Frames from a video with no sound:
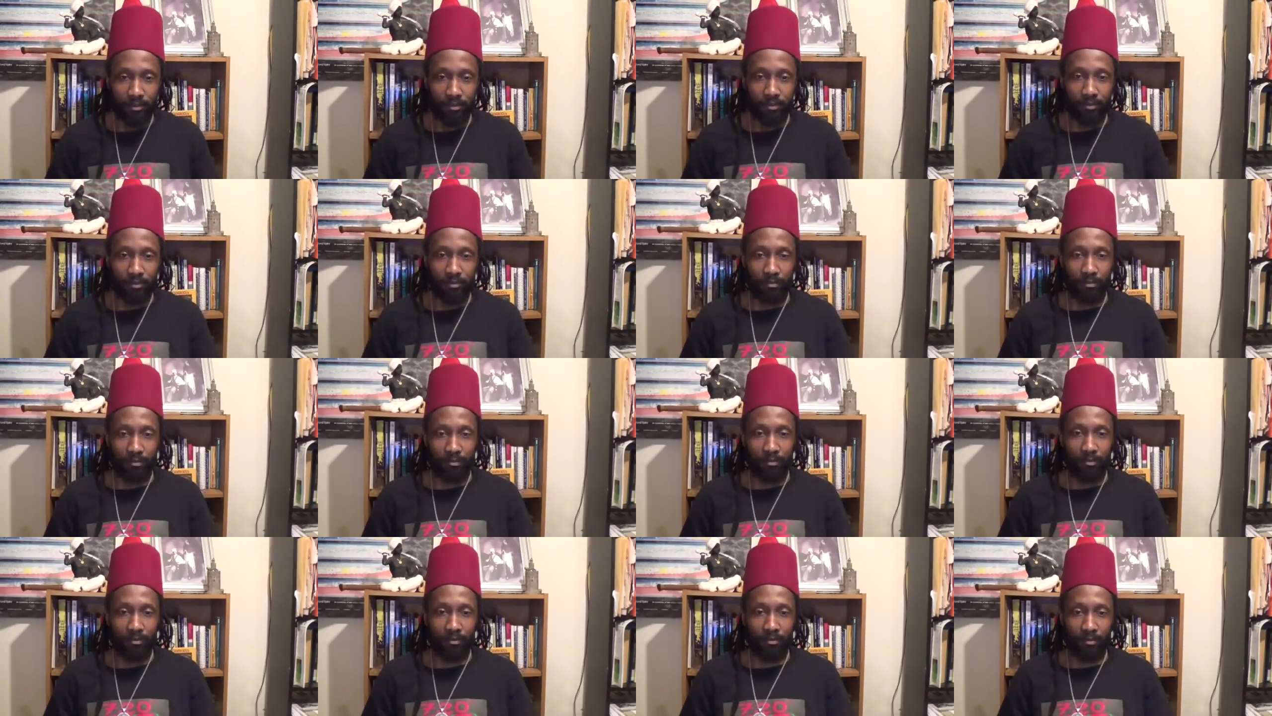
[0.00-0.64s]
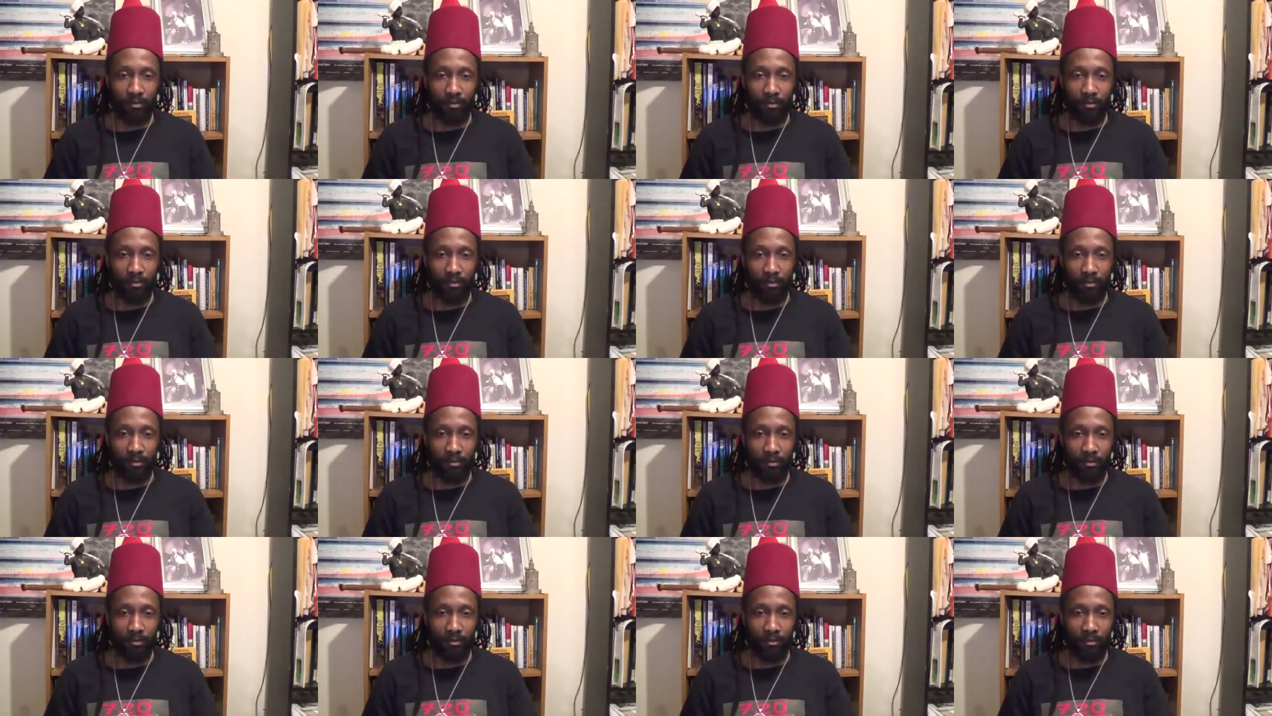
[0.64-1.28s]

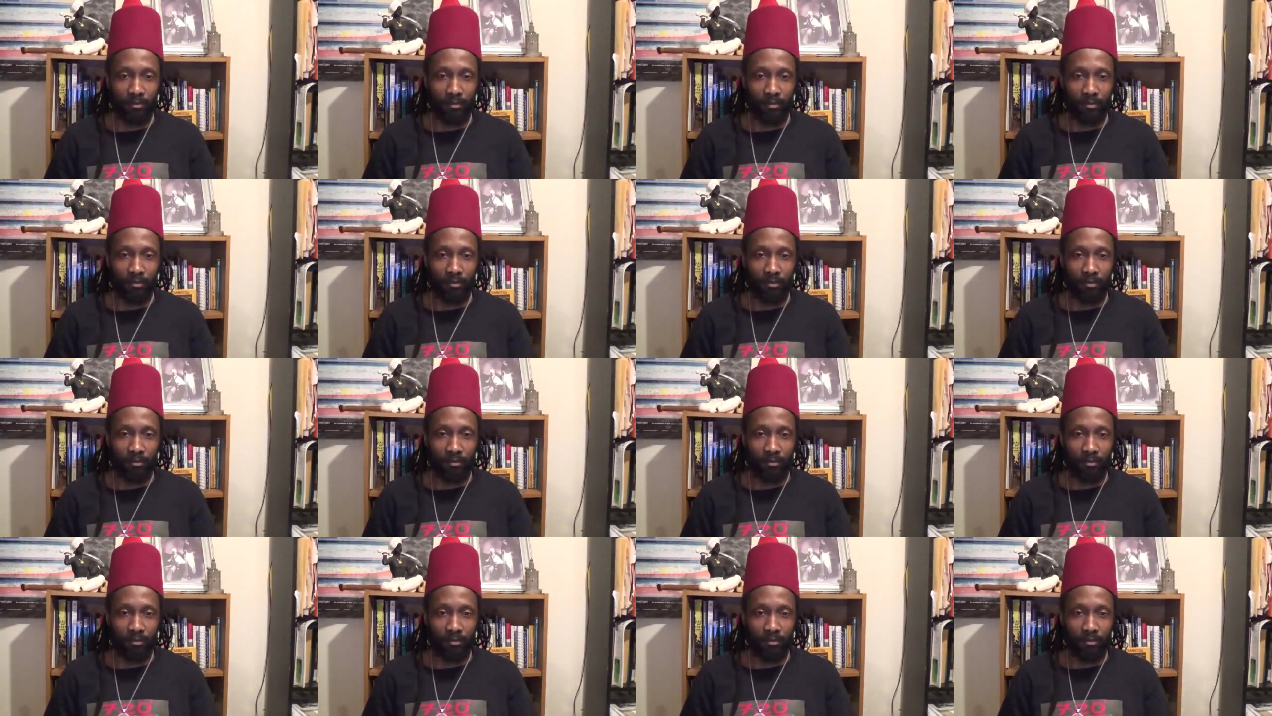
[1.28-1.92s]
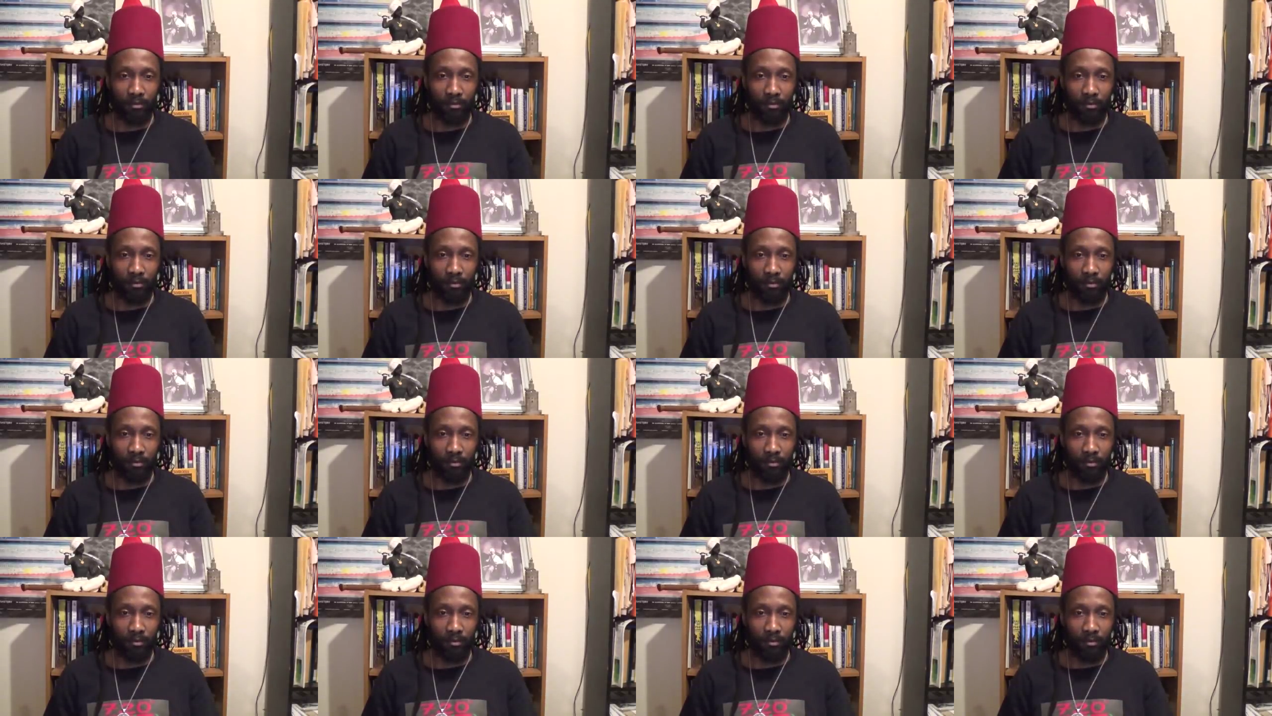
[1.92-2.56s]

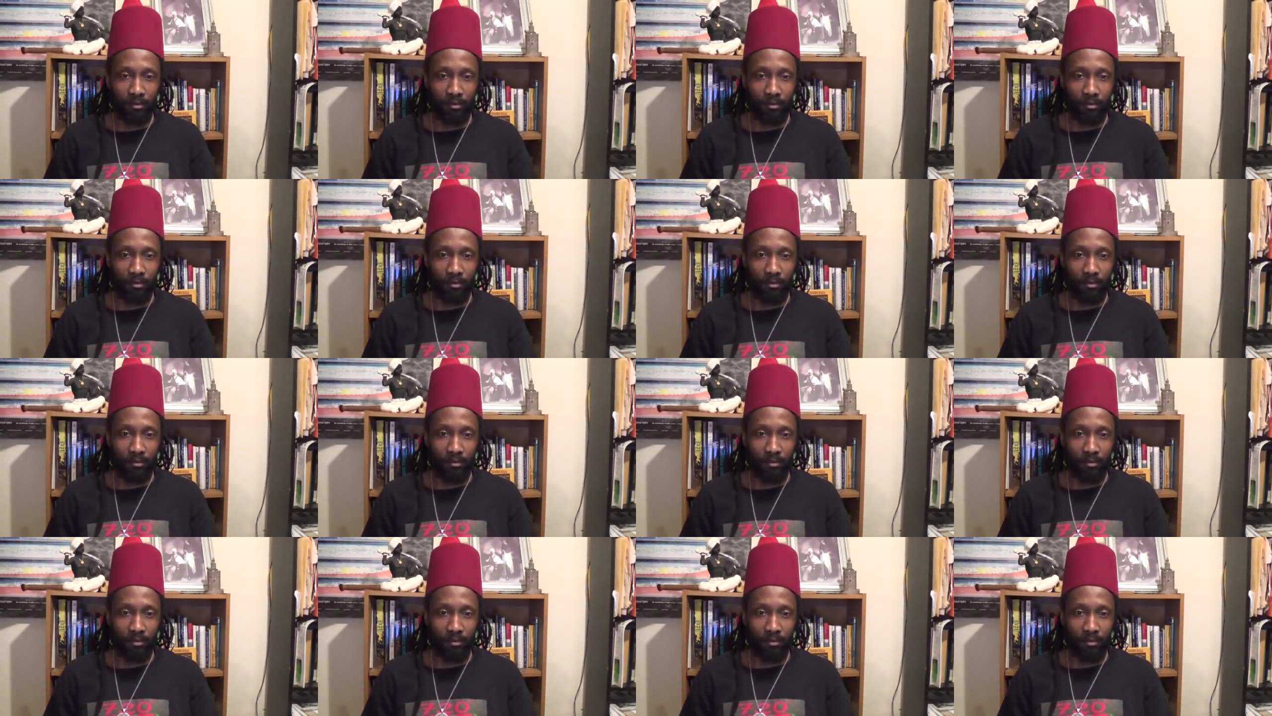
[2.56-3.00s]
No one is speaking in this clip.